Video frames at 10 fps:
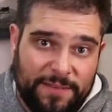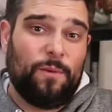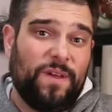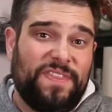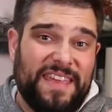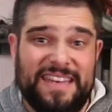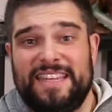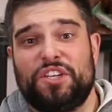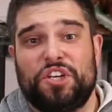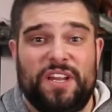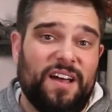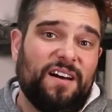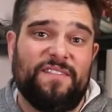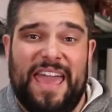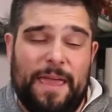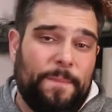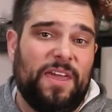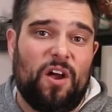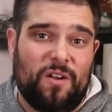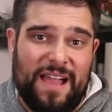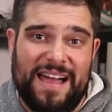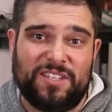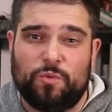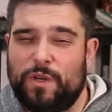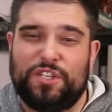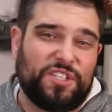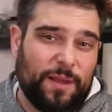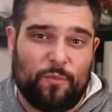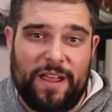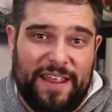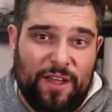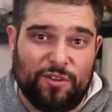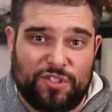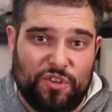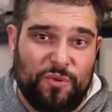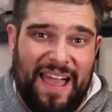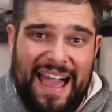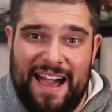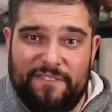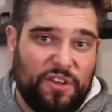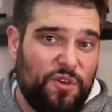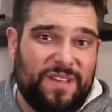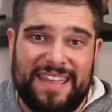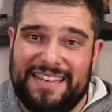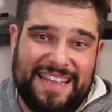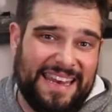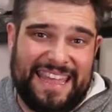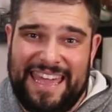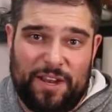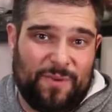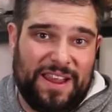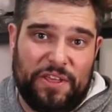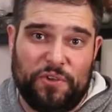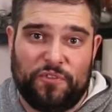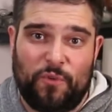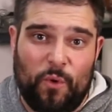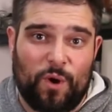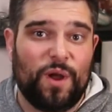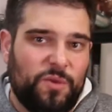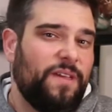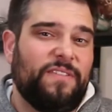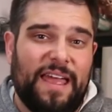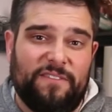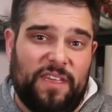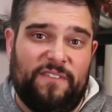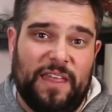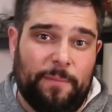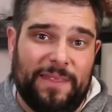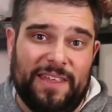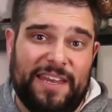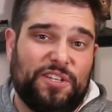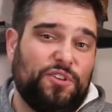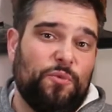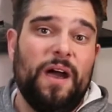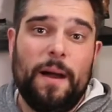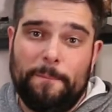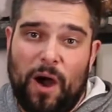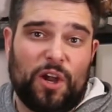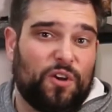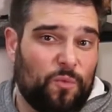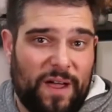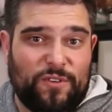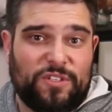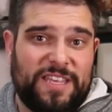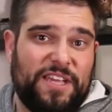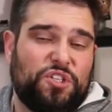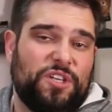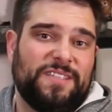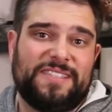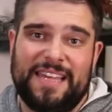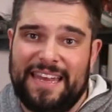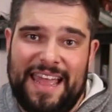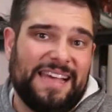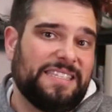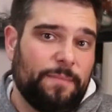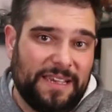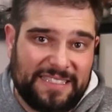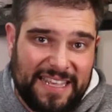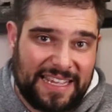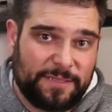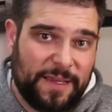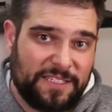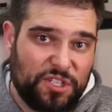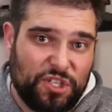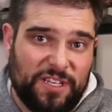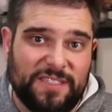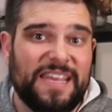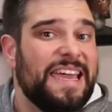And with the addition of APRS, which some radios do have and you can get dedicated radios for, you even have the availability to monitor weather stations, send SMS text messages,